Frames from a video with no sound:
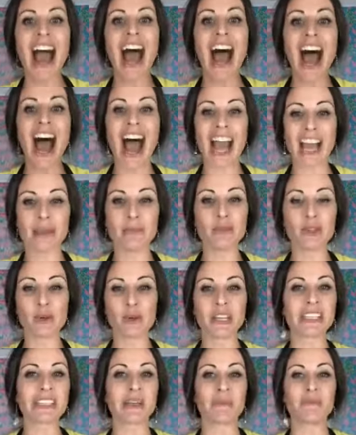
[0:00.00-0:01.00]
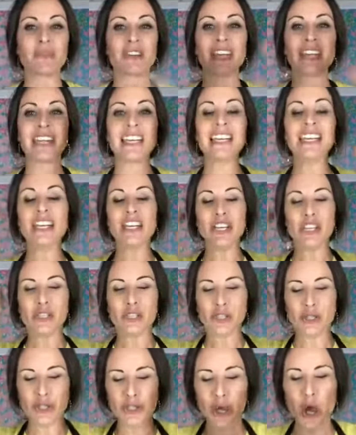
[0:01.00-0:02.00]
I am doing something
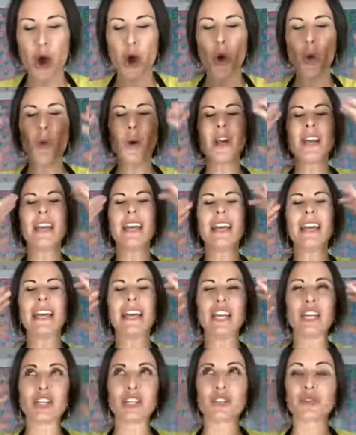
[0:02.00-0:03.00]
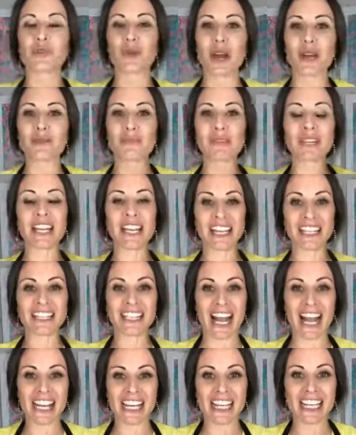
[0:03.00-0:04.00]
so incredibly
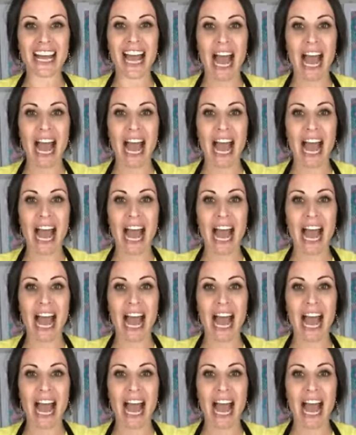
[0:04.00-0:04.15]
excited.